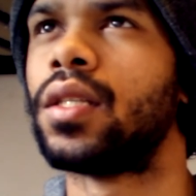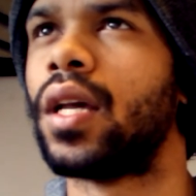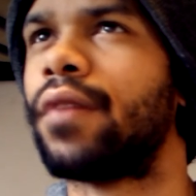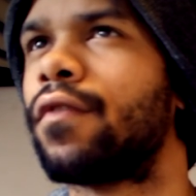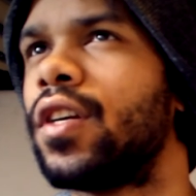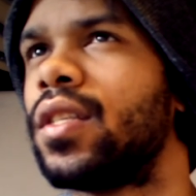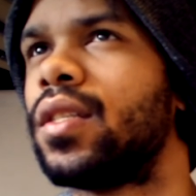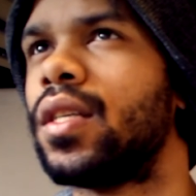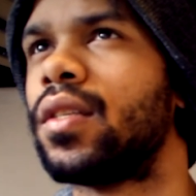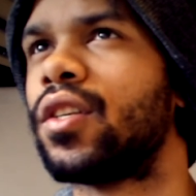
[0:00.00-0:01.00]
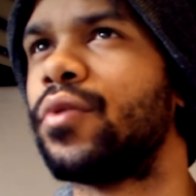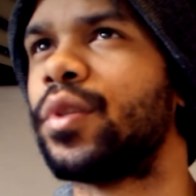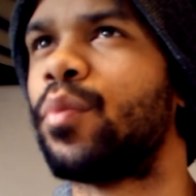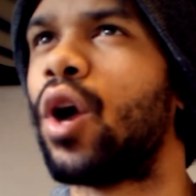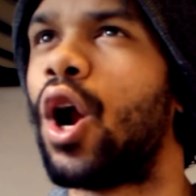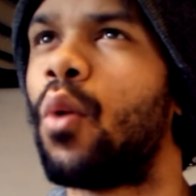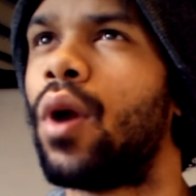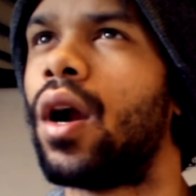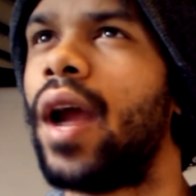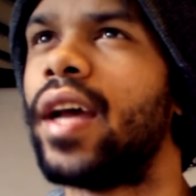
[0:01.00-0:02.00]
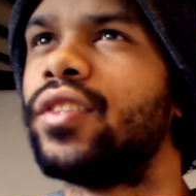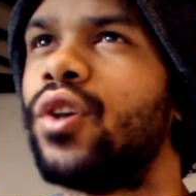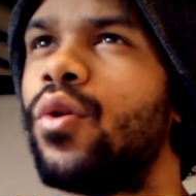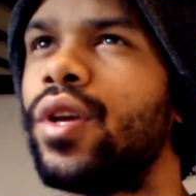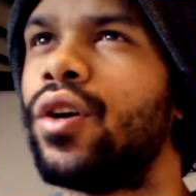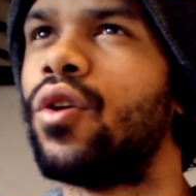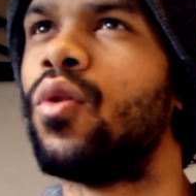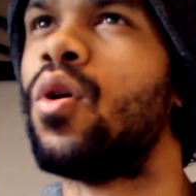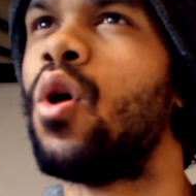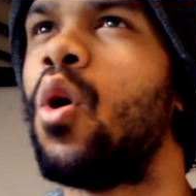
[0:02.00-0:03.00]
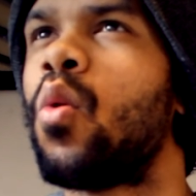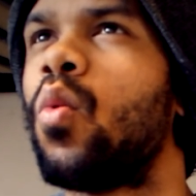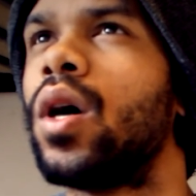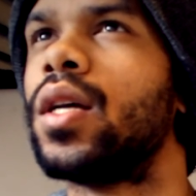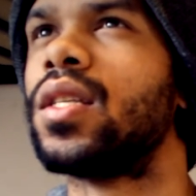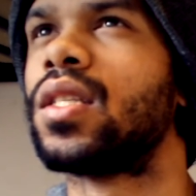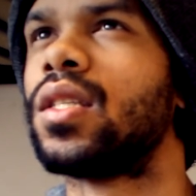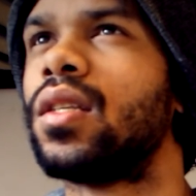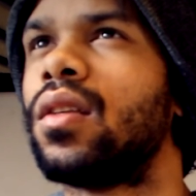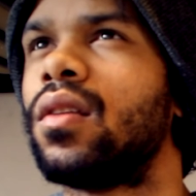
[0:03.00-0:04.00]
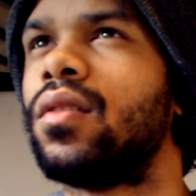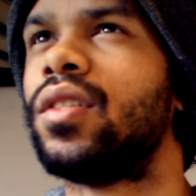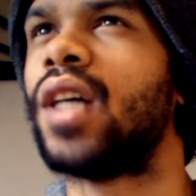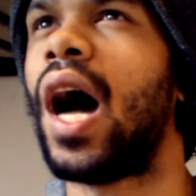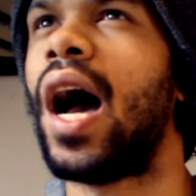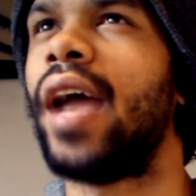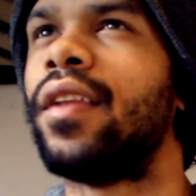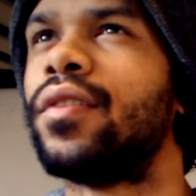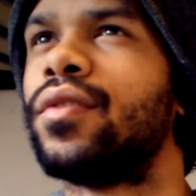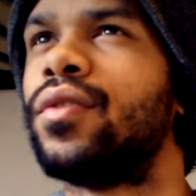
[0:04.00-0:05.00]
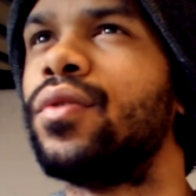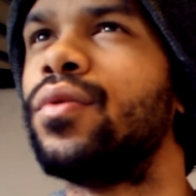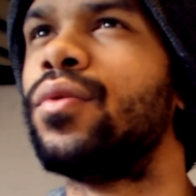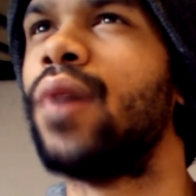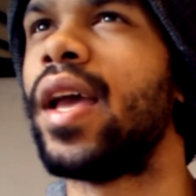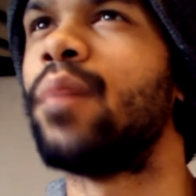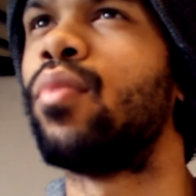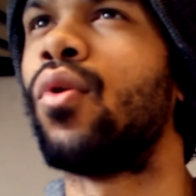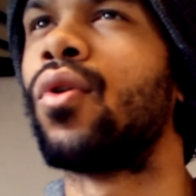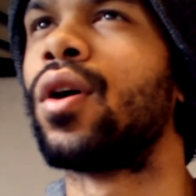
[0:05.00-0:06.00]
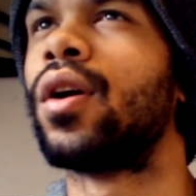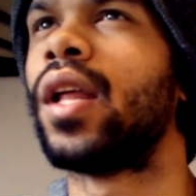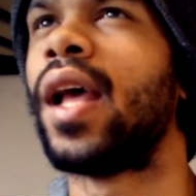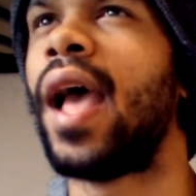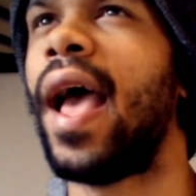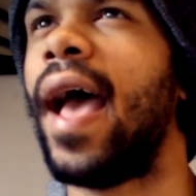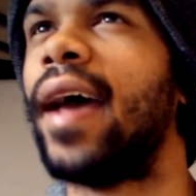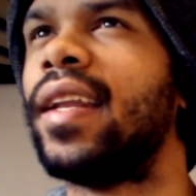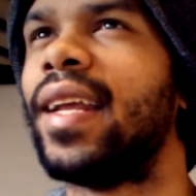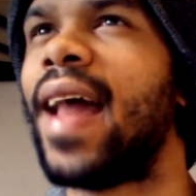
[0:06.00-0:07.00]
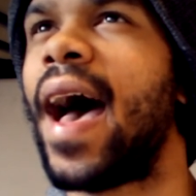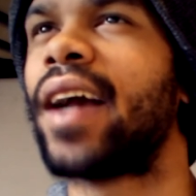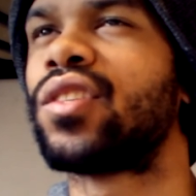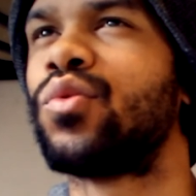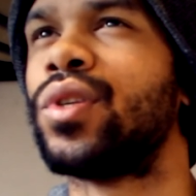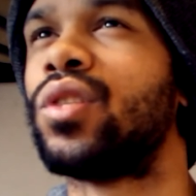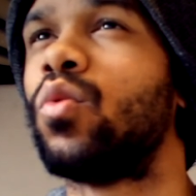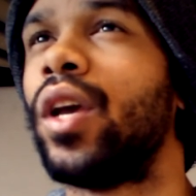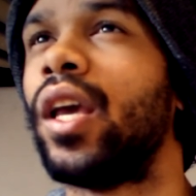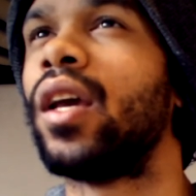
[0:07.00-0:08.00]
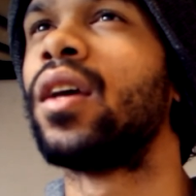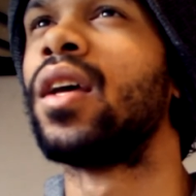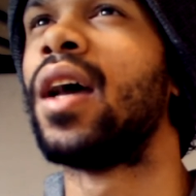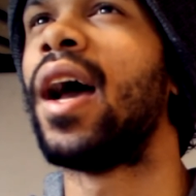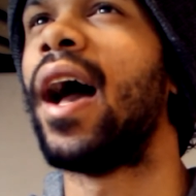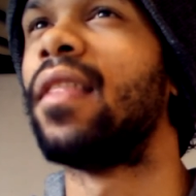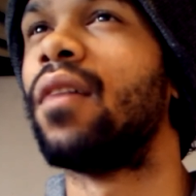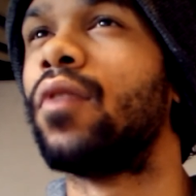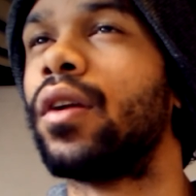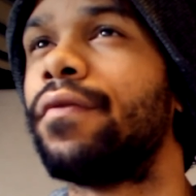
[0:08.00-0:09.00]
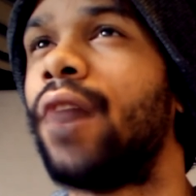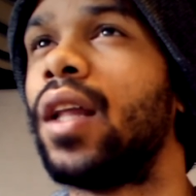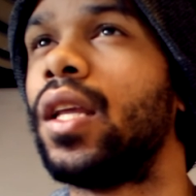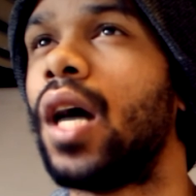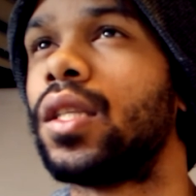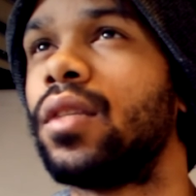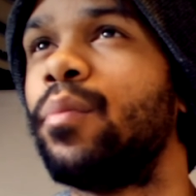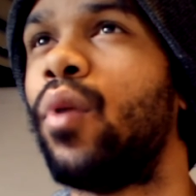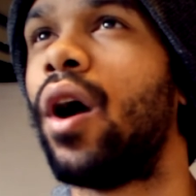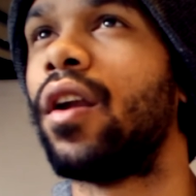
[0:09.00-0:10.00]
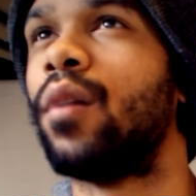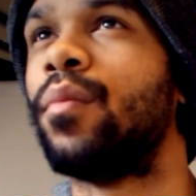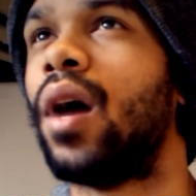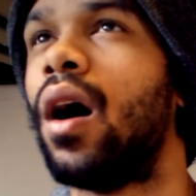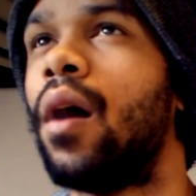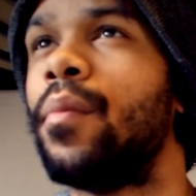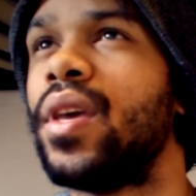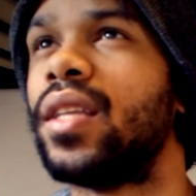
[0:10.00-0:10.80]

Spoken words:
Like, for instance, there was a part where Antonio was tied to a board and an axe was swinging, and then when it finally got to the bottom,